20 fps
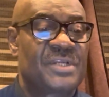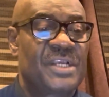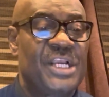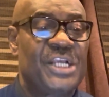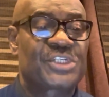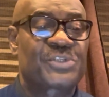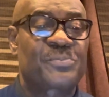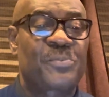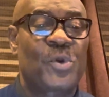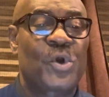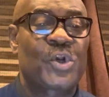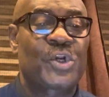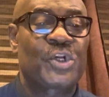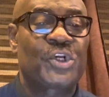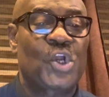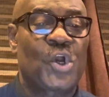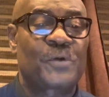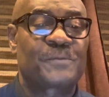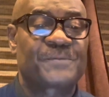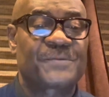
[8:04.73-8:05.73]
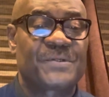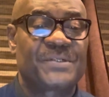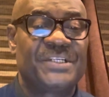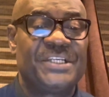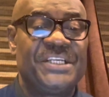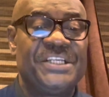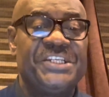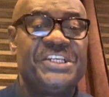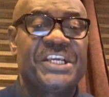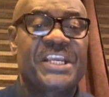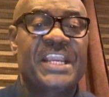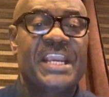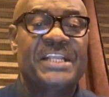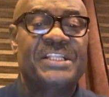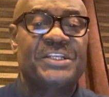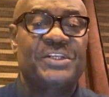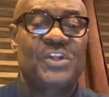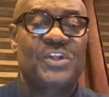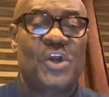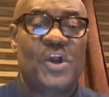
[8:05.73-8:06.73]
exploring options,
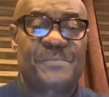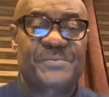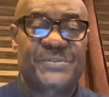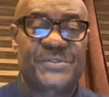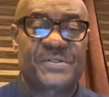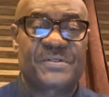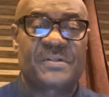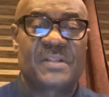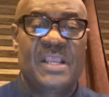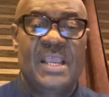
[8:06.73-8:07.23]
indicating options,